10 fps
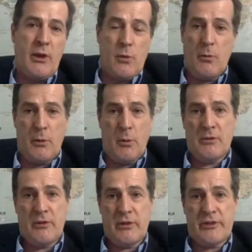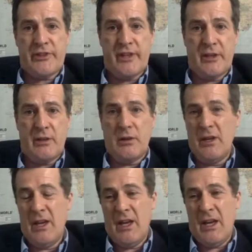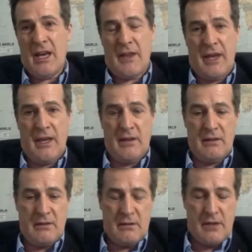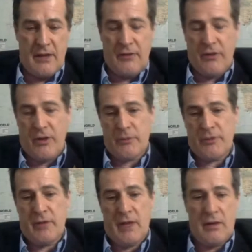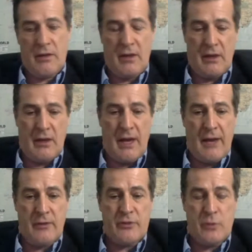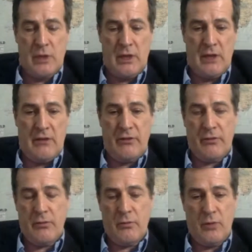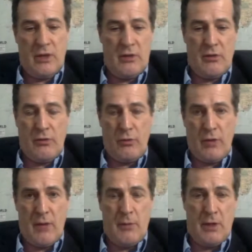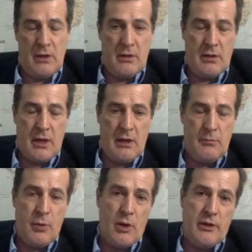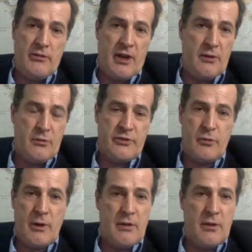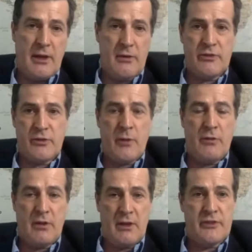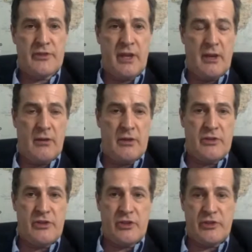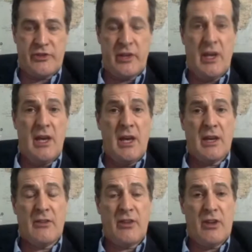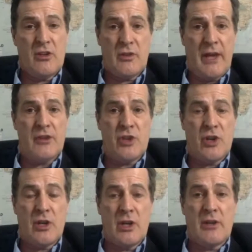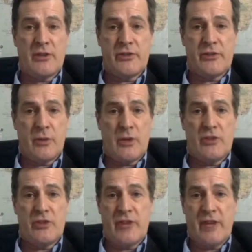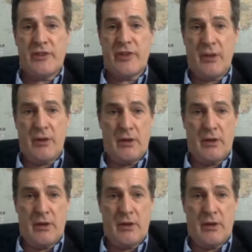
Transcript: what we want to distill. And then in terms of anything else we need, we can grow them in polytunnels or anything else. So everything's there, and it's just continuing that journey, because, as you said, Sarah,